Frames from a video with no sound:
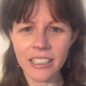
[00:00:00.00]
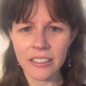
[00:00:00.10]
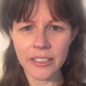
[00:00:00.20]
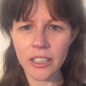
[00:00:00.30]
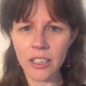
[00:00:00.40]

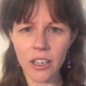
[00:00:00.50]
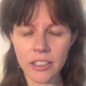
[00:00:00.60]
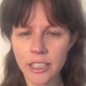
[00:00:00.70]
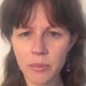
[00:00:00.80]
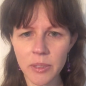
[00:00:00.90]
to the
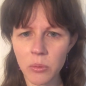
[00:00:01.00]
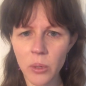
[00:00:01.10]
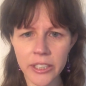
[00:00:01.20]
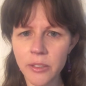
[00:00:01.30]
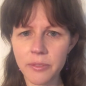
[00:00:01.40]
concept of
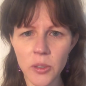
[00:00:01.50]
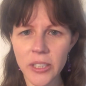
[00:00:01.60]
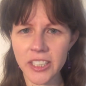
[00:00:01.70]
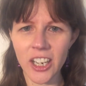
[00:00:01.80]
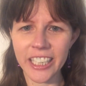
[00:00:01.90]
what you
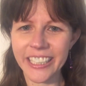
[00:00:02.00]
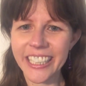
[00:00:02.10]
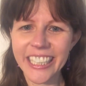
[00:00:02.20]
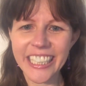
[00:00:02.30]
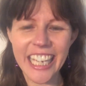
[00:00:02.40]
focus on,
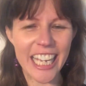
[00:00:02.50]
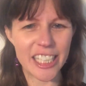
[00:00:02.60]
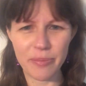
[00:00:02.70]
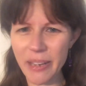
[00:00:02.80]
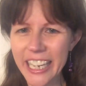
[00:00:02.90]

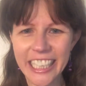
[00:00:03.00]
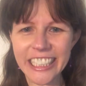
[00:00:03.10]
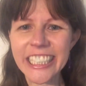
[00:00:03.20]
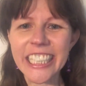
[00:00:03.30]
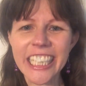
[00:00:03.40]

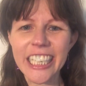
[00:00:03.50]
expand,